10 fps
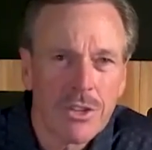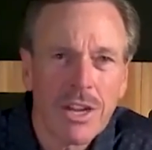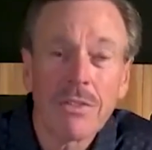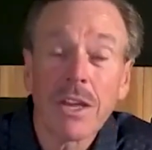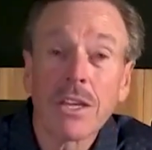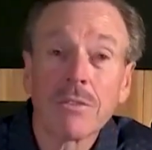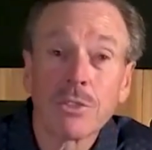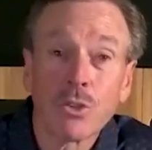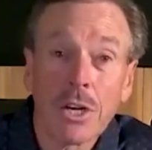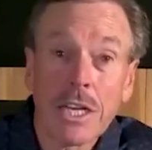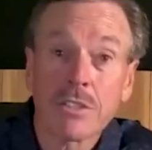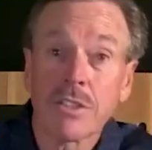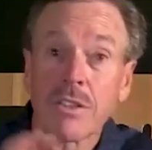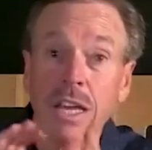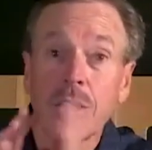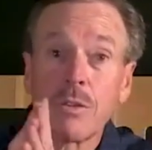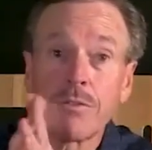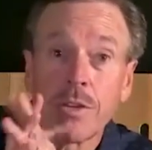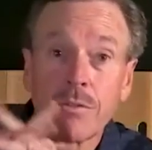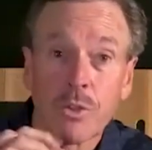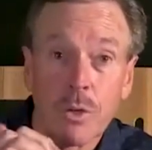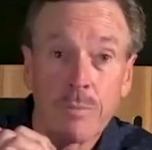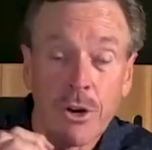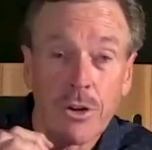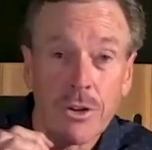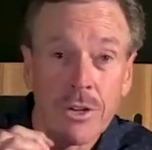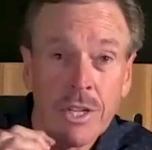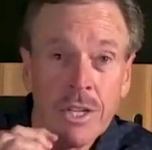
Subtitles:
All right, thank you for joining us. And thank you, if you're a partner,